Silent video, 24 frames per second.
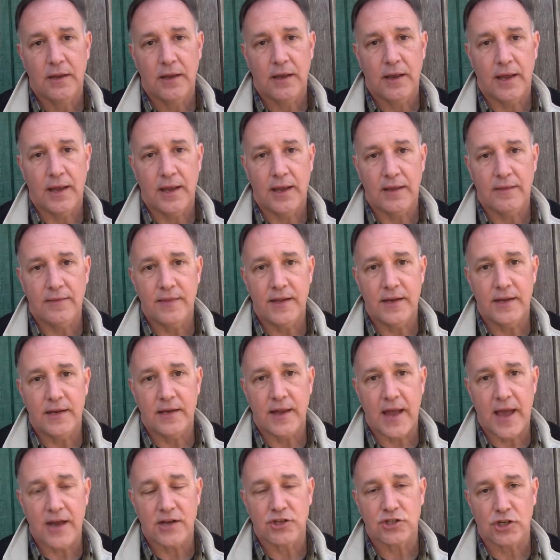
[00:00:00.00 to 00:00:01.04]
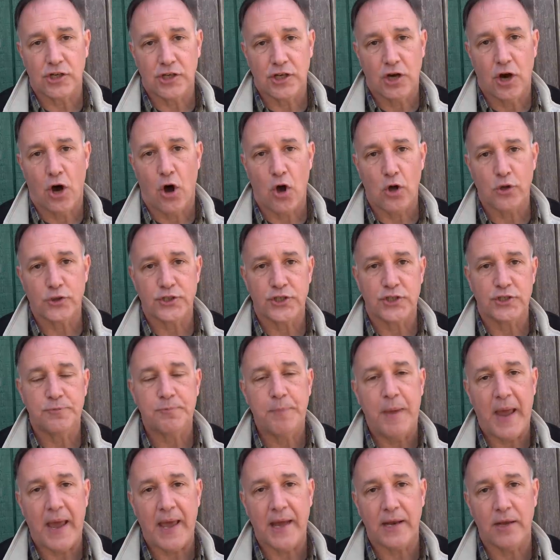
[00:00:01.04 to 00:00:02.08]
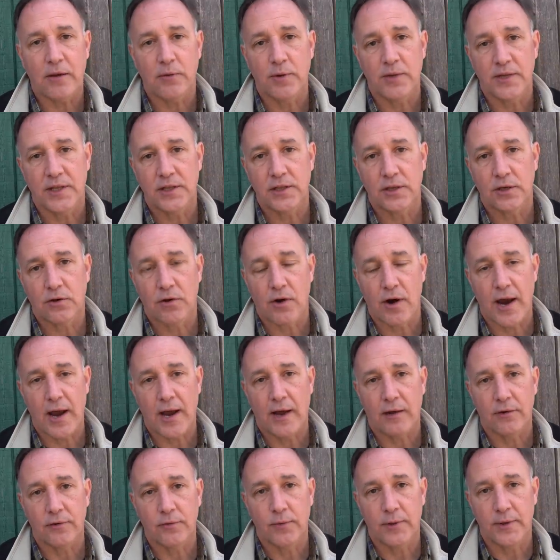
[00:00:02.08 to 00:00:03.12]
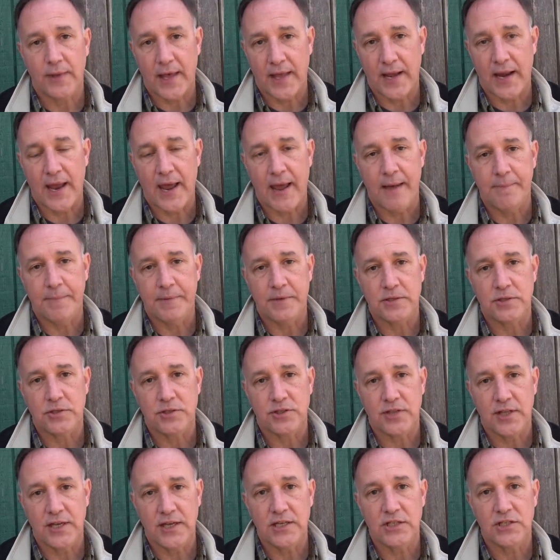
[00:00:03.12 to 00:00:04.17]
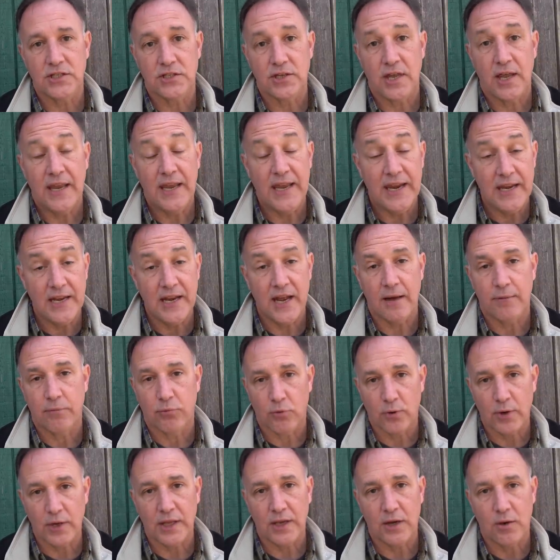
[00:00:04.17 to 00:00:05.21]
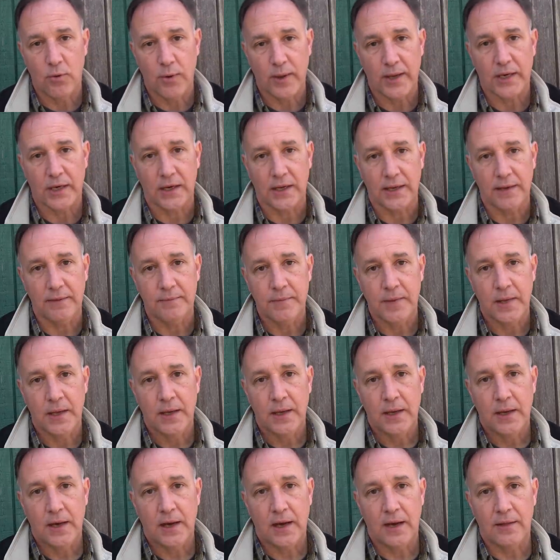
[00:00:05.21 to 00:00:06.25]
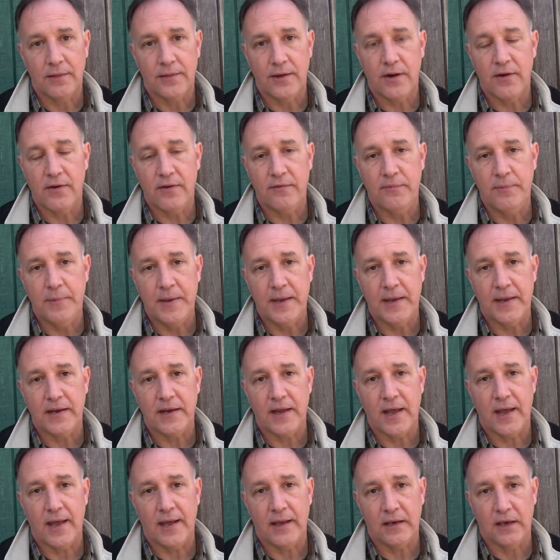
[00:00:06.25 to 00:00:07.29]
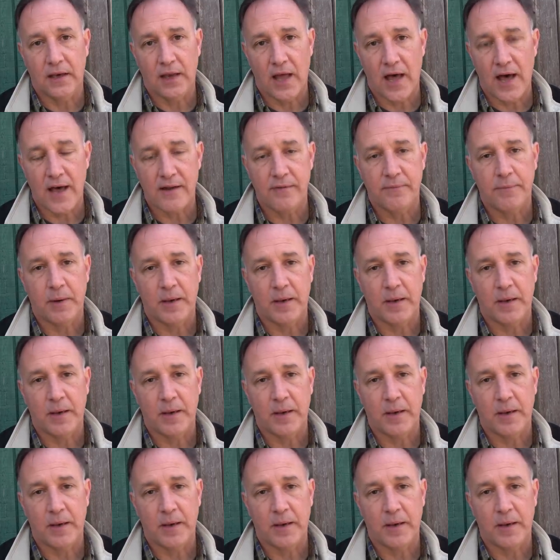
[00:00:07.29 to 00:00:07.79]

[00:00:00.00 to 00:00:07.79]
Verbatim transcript: and that it actually causes panic within the crowd. When that happens, things heat up really quickly. There have been a lot of